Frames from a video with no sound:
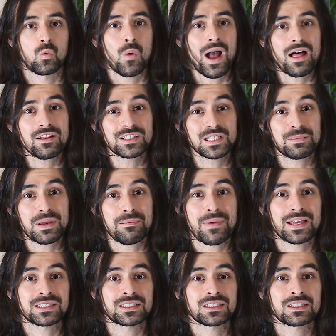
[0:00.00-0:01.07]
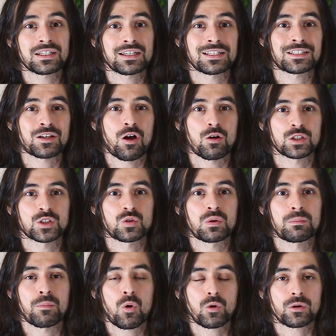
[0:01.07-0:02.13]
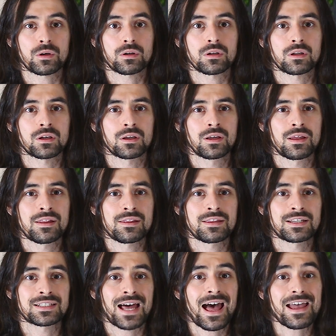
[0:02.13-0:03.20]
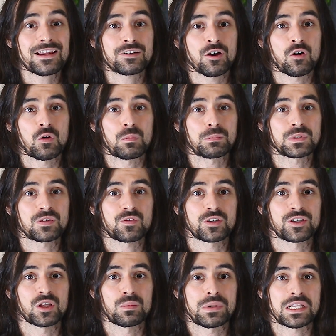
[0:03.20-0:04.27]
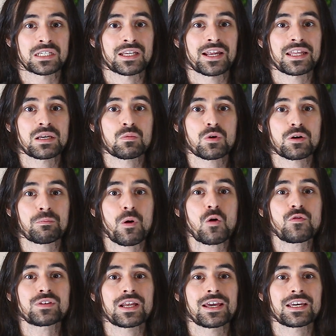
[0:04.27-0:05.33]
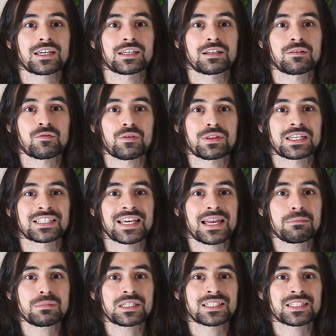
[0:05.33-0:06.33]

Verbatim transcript: While it's a bit messy, it's also important. The diatoms for Tilman's study were both taken from the same